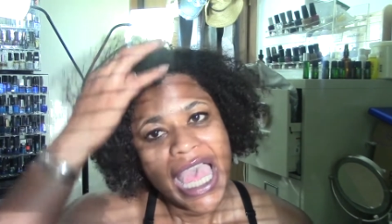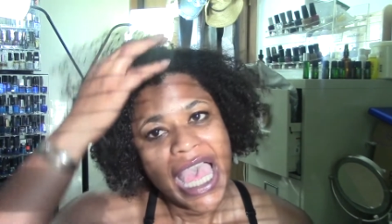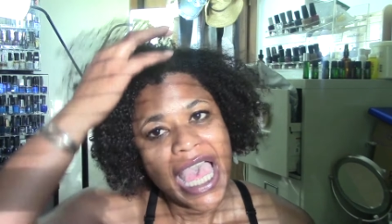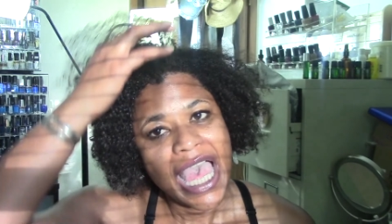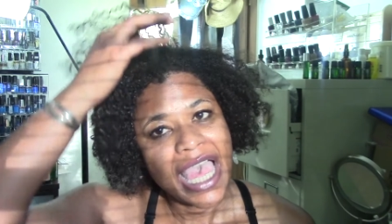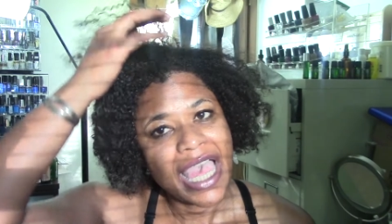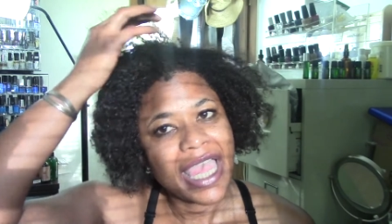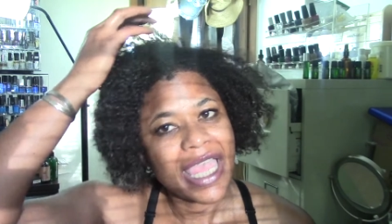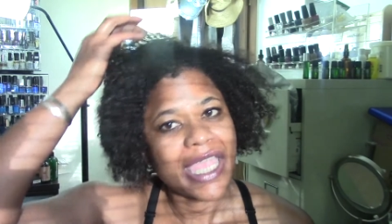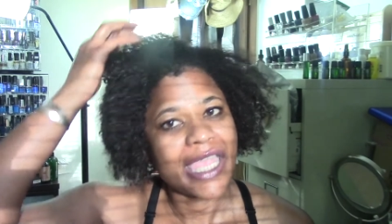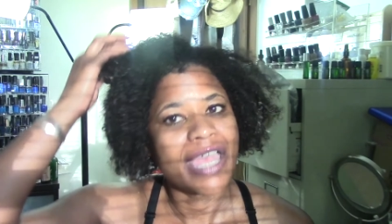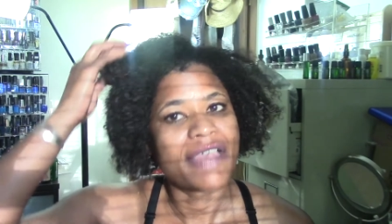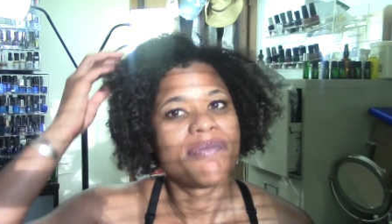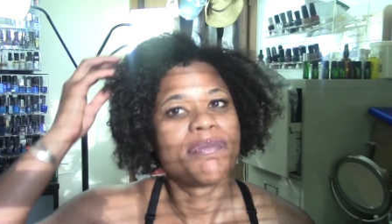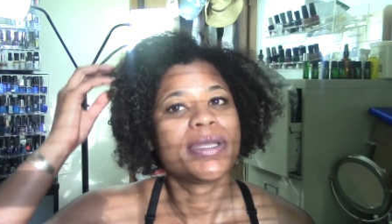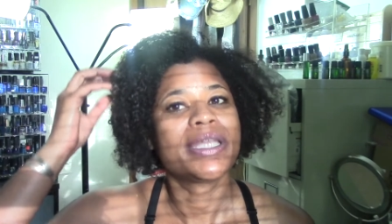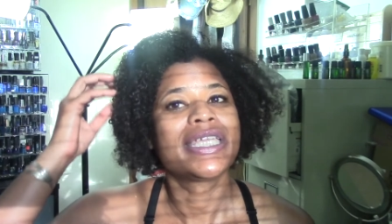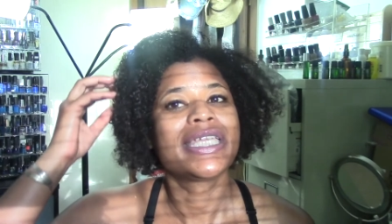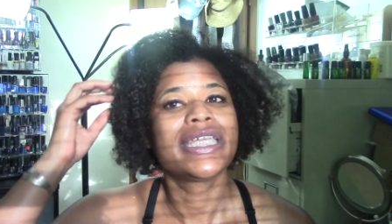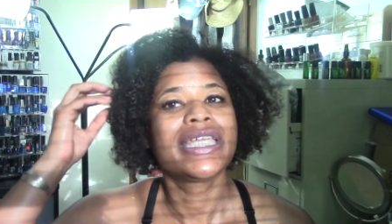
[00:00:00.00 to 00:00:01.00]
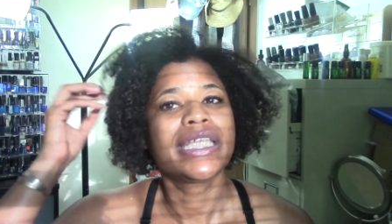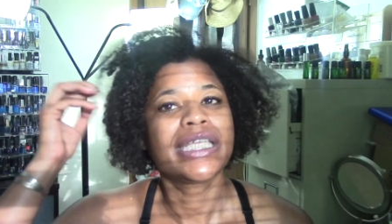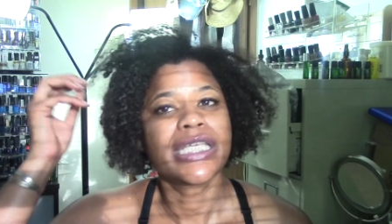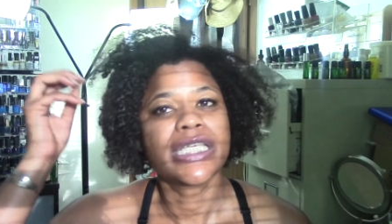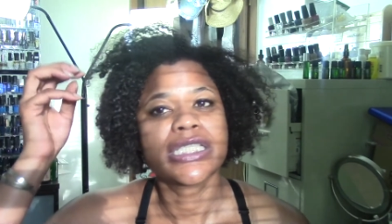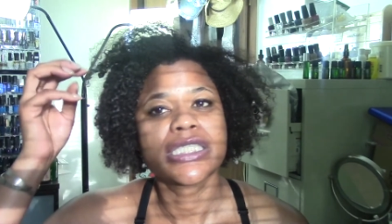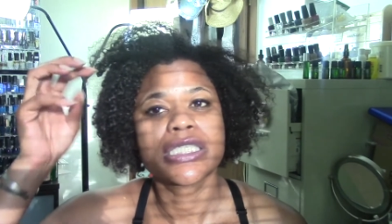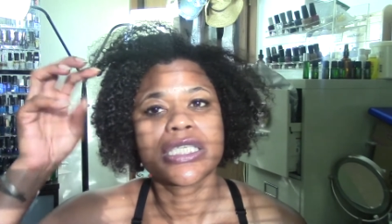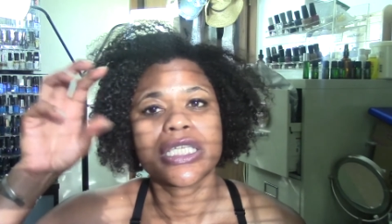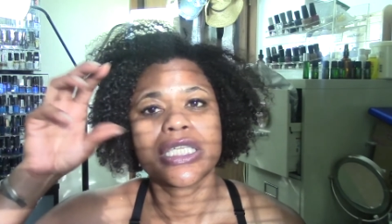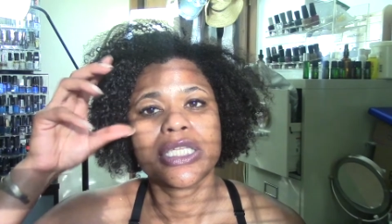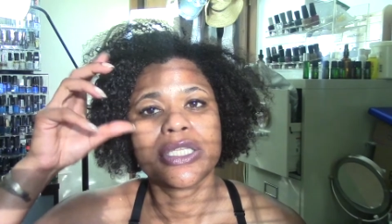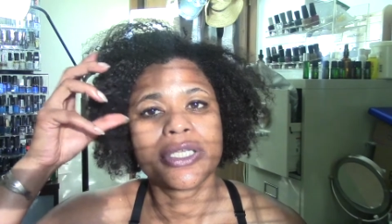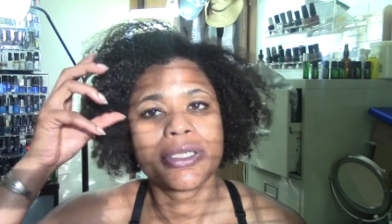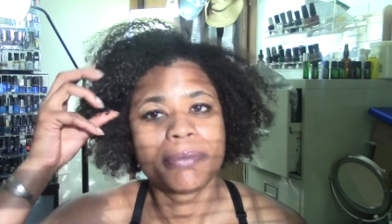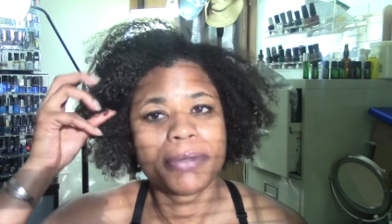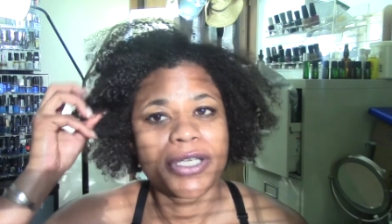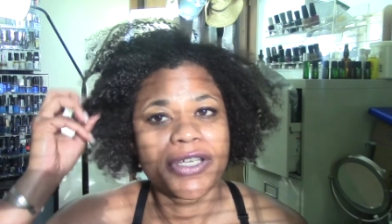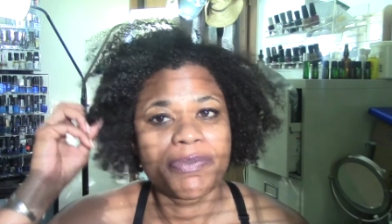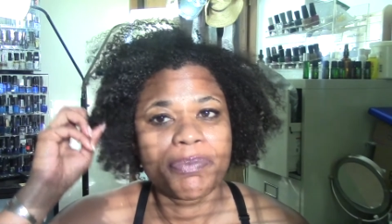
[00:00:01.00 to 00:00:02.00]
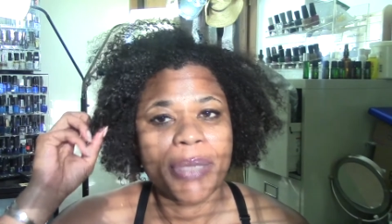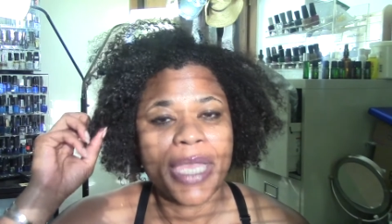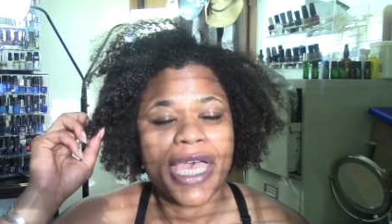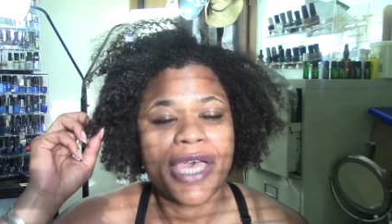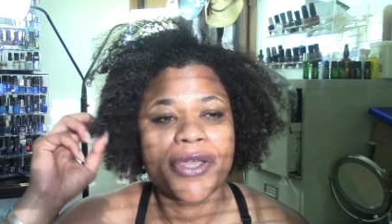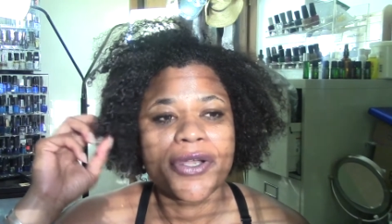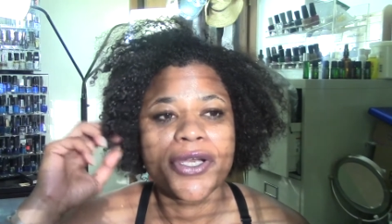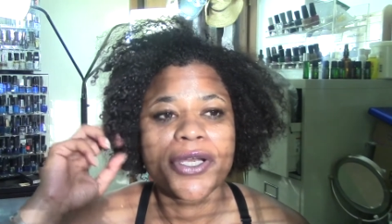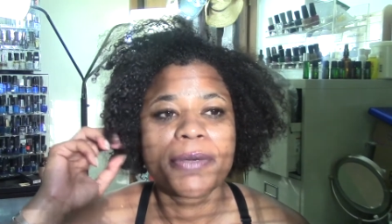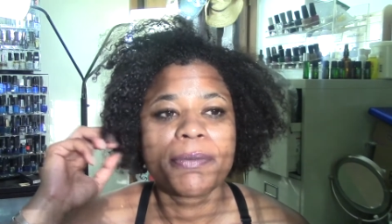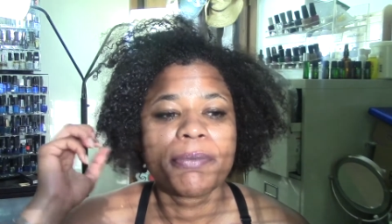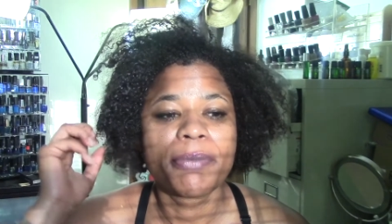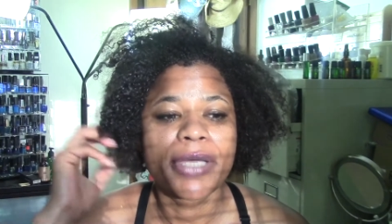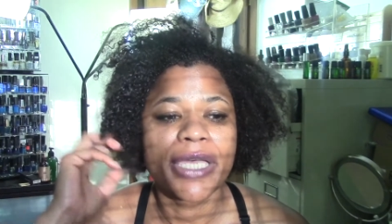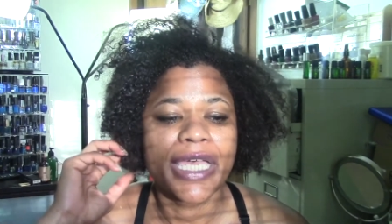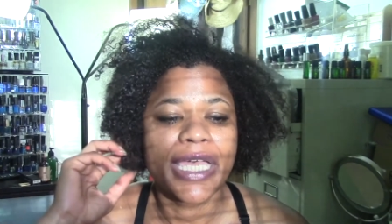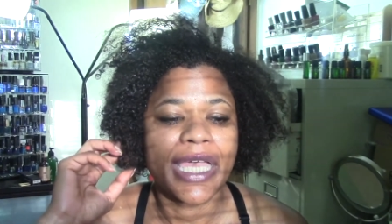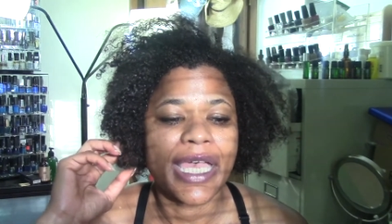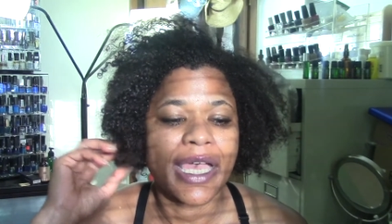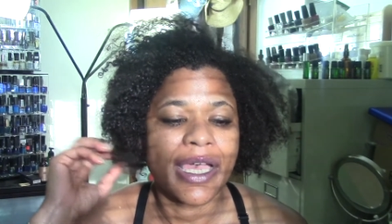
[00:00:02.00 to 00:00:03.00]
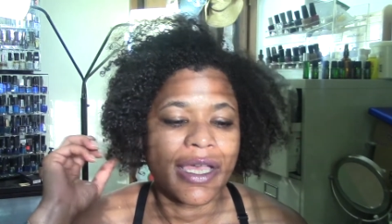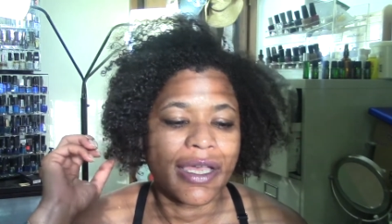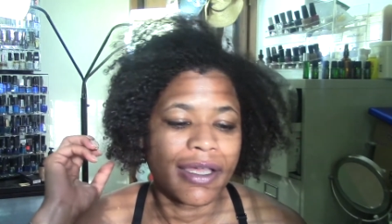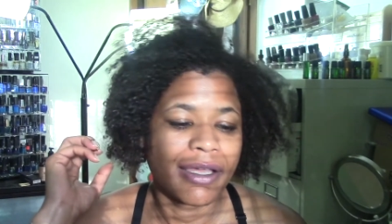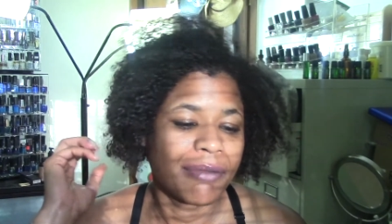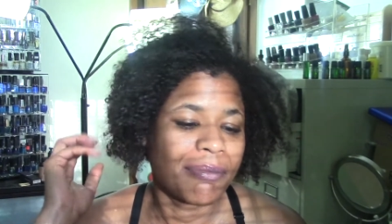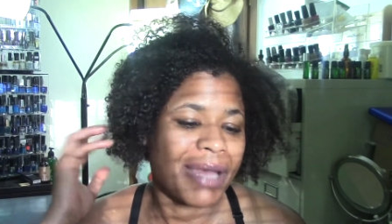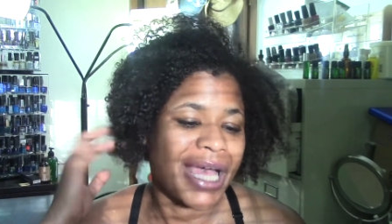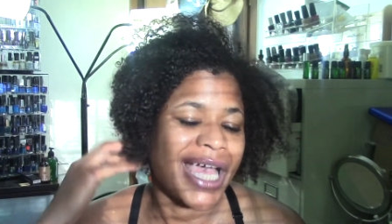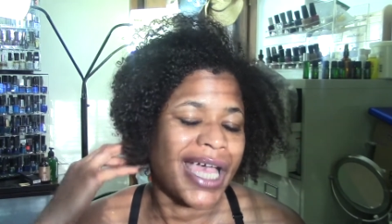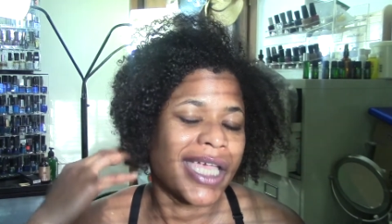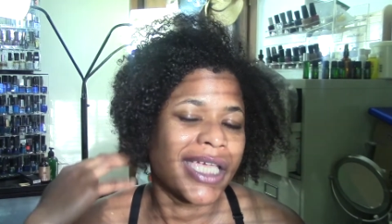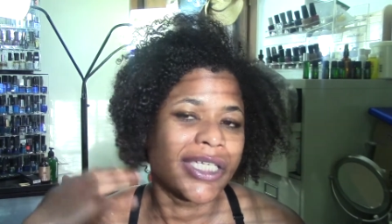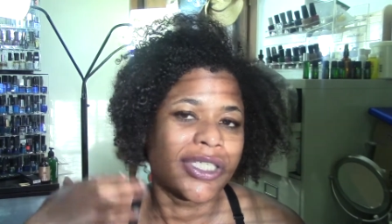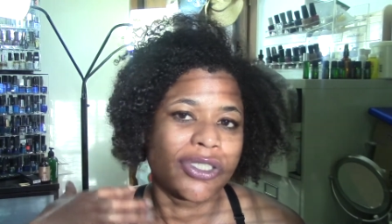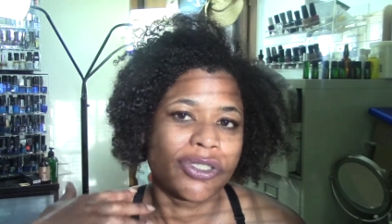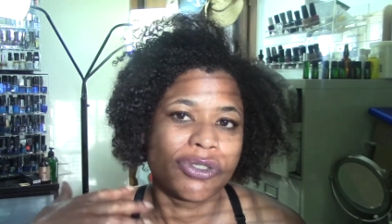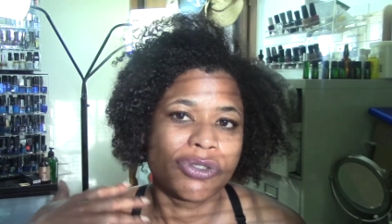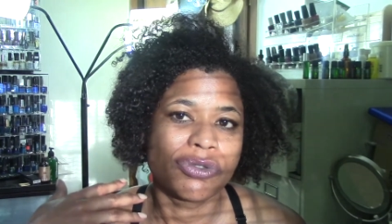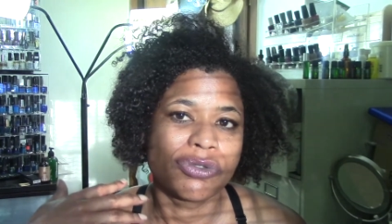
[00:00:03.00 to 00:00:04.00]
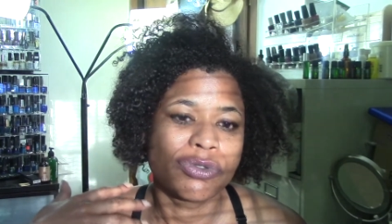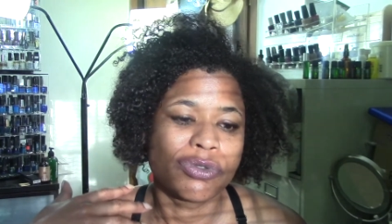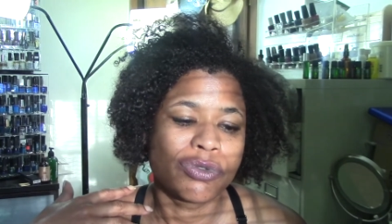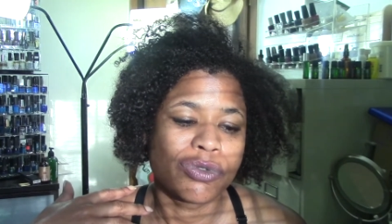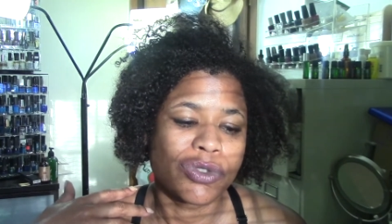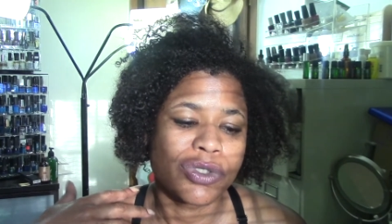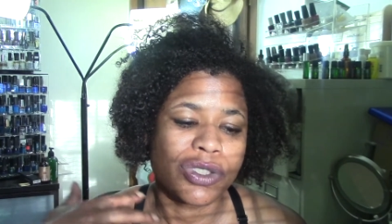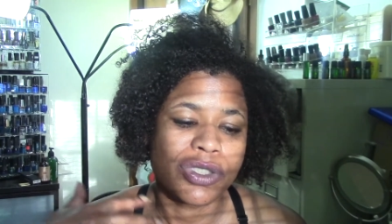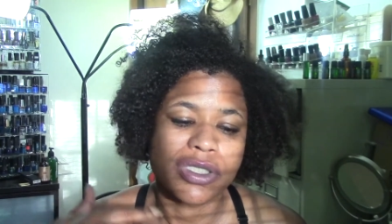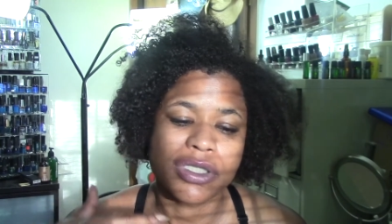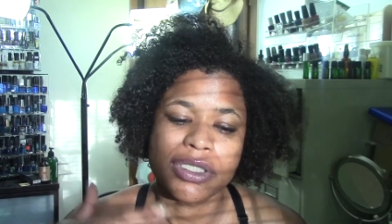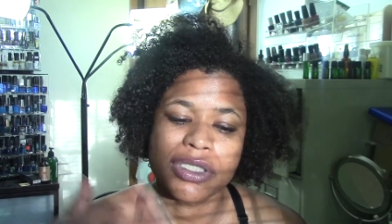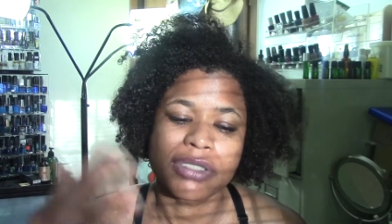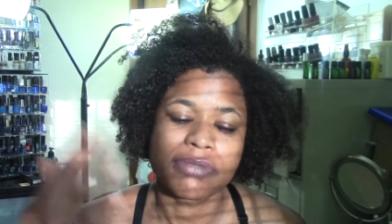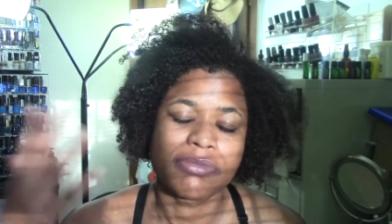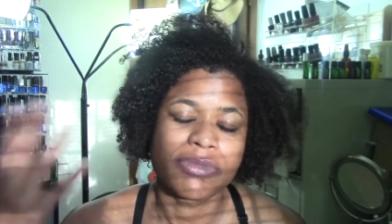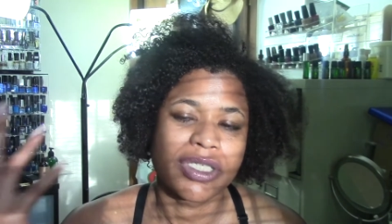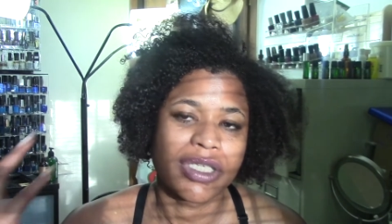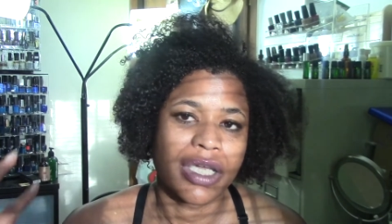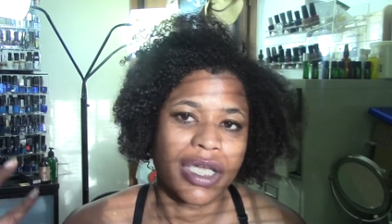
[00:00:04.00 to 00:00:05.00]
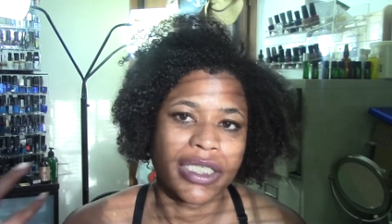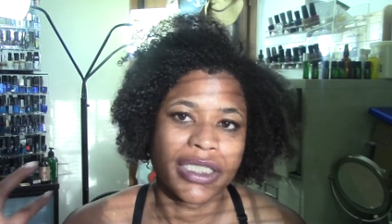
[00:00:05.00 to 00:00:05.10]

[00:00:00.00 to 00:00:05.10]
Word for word: I have been getting into a little bit of powder, but I use a